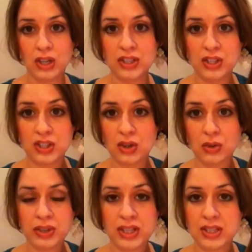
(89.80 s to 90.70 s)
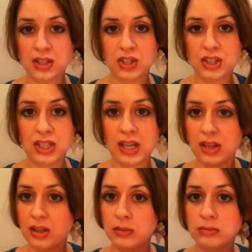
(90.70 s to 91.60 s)
it's just going to hold that section
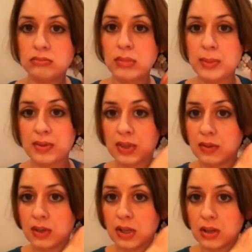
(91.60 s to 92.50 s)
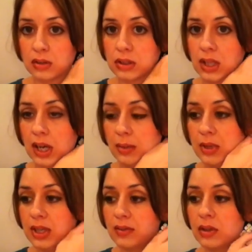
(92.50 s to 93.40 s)
together. Even give it another little tie. I'm
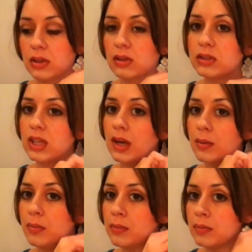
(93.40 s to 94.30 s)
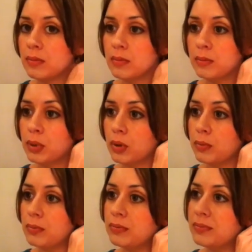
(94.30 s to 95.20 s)
going to give it another little tie. Boom.